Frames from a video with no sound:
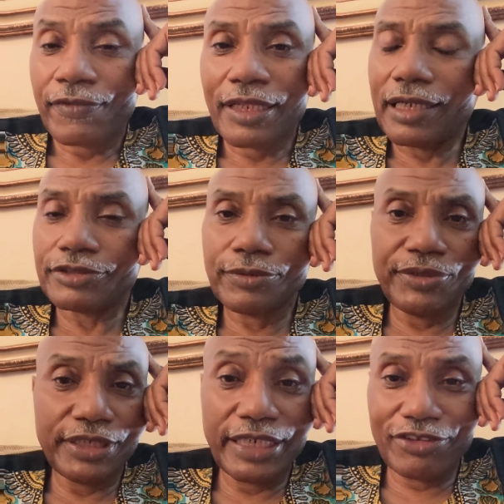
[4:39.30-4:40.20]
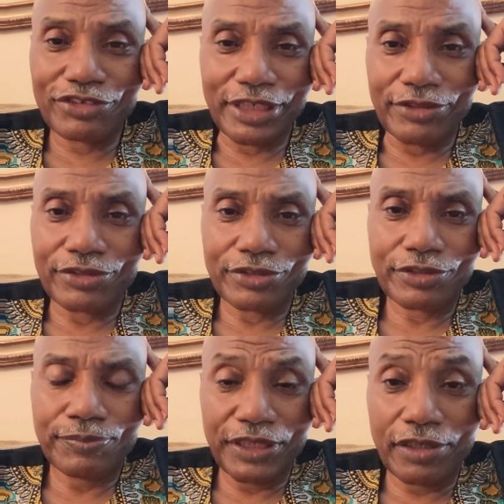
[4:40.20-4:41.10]
not so many health
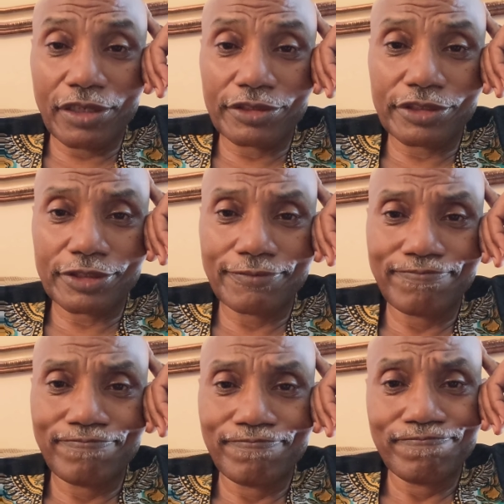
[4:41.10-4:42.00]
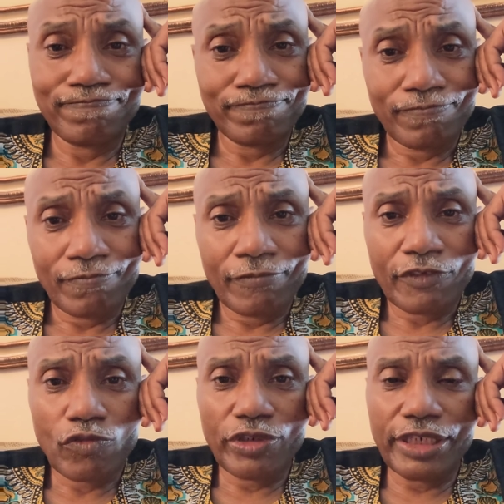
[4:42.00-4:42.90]
changes because
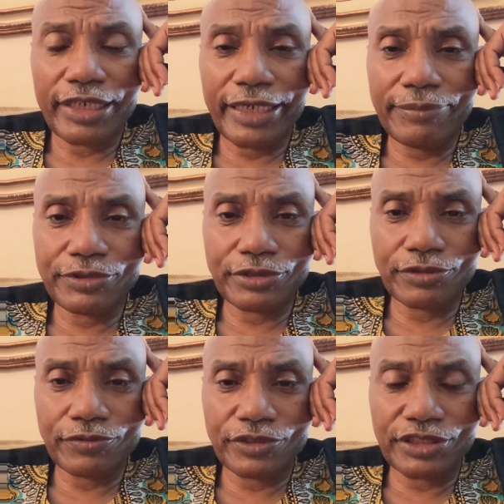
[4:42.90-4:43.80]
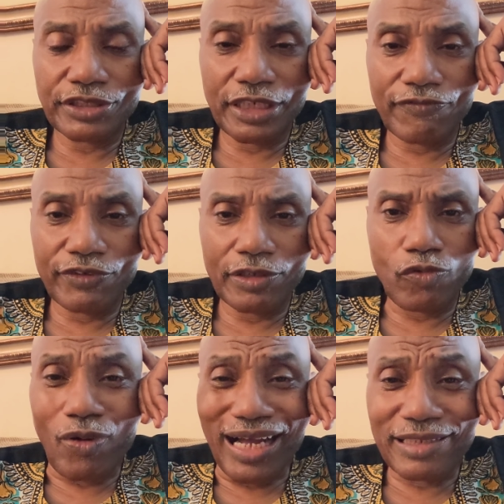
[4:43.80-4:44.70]
when it came to
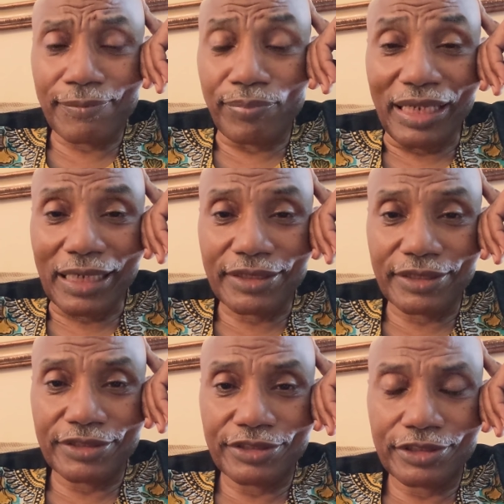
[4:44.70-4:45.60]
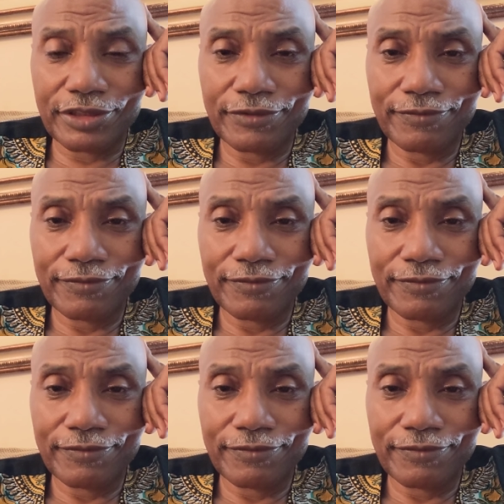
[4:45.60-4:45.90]
discovering why the blockage,